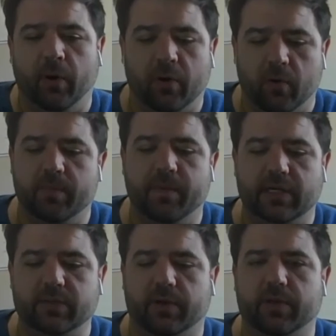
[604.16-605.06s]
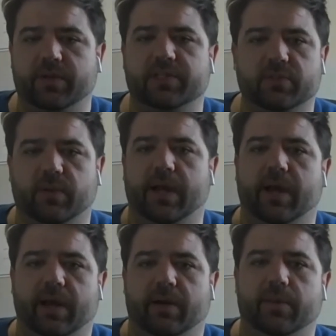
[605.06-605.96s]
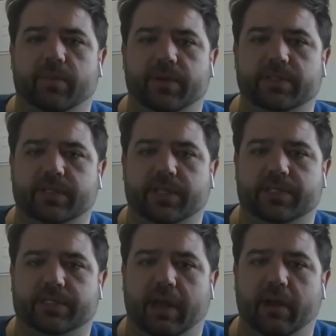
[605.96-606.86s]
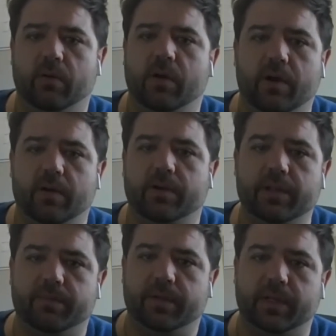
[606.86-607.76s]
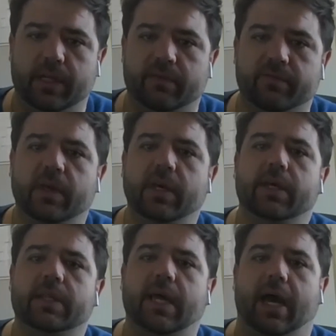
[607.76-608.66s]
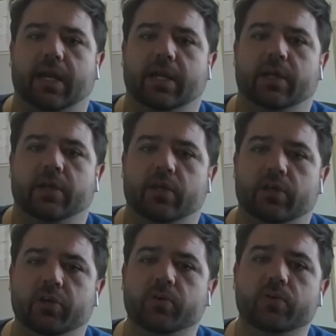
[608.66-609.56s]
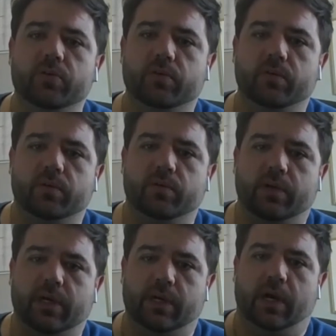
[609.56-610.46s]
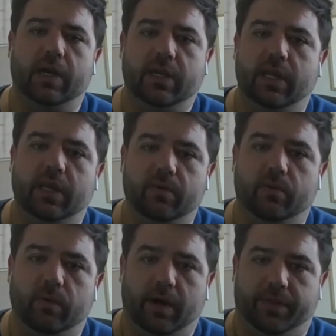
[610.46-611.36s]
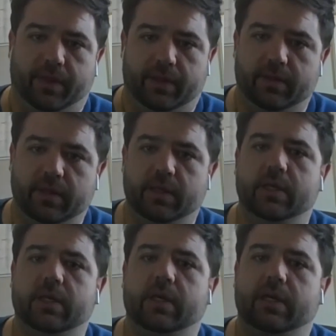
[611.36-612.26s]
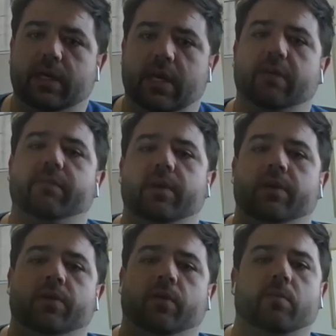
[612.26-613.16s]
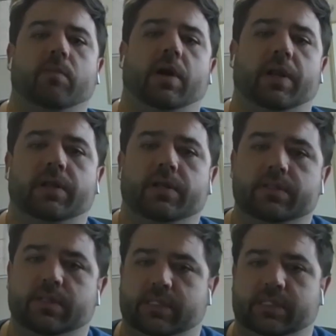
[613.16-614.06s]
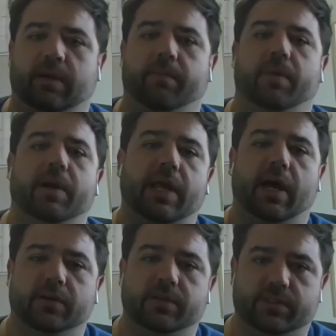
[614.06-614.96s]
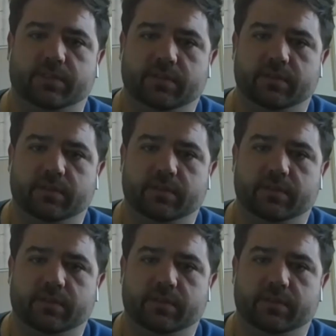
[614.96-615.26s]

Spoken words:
Going back to one of the reasons why I got out of the business is I wholeheartedly believe that you cannot get wealthy giving your money to somebody else